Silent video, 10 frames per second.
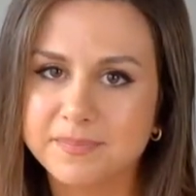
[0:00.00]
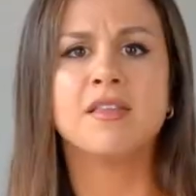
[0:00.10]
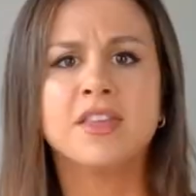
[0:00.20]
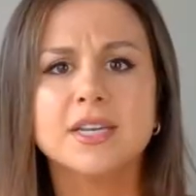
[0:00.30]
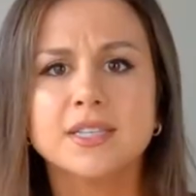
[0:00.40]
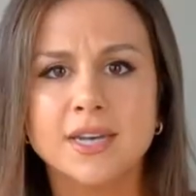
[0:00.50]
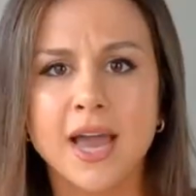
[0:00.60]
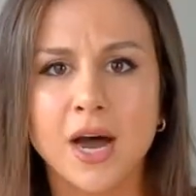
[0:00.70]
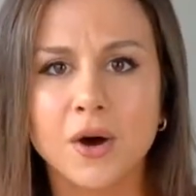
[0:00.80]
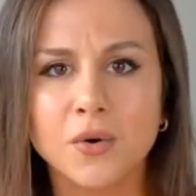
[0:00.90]
This
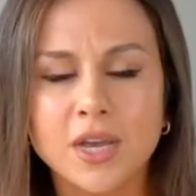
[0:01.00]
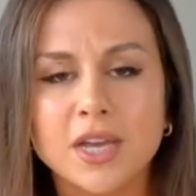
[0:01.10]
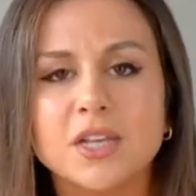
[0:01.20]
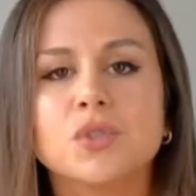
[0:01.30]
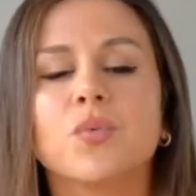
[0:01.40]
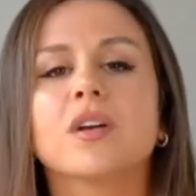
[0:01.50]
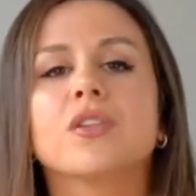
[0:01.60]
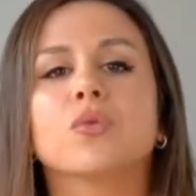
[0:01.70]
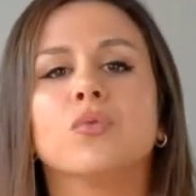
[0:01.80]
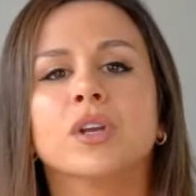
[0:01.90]
now is where
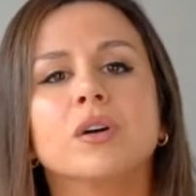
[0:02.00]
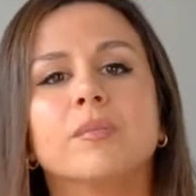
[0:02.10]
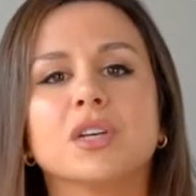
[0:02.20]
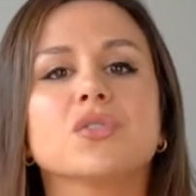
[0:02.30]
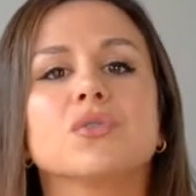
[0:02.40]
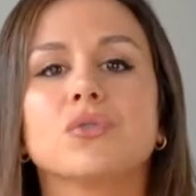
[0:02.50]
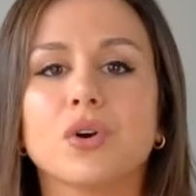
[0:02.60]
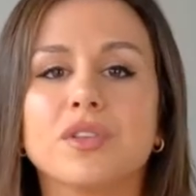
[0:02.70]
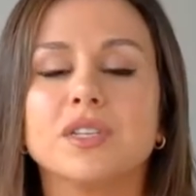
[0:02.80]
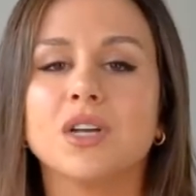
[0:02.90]
the real muscle
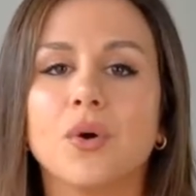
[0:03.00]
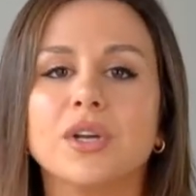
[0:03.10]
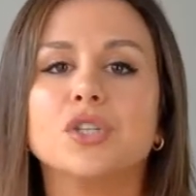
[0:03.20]
growth is going